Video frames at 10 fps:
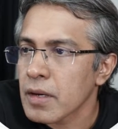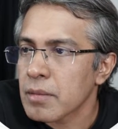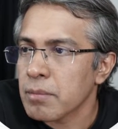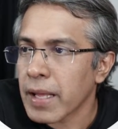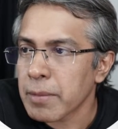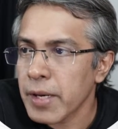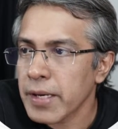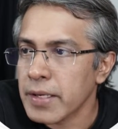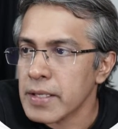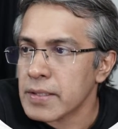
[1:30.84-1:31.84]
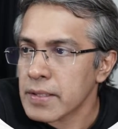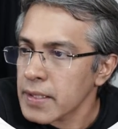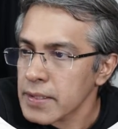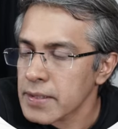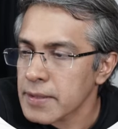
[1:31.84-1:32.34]
Black played
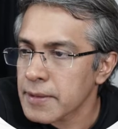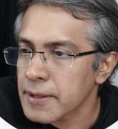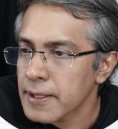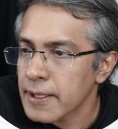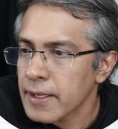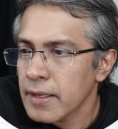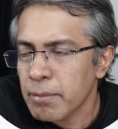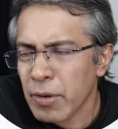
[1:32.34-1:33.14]
d6.